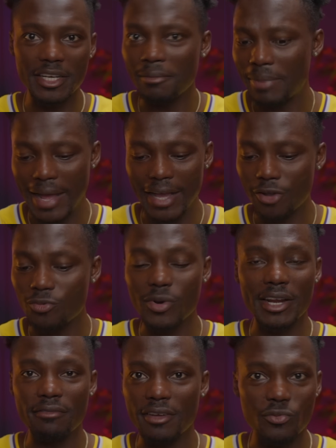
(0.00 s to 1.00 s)
in a bag or
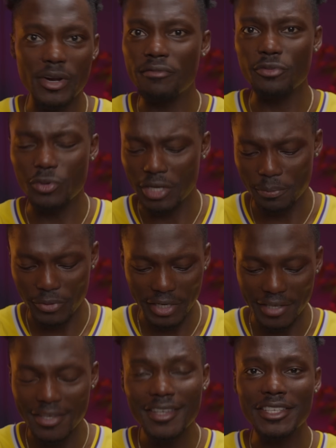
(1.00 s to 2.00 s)
whatever, wherever you want to put
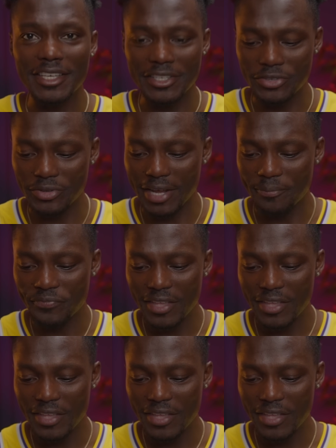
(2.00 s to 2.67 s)
it, you can do that.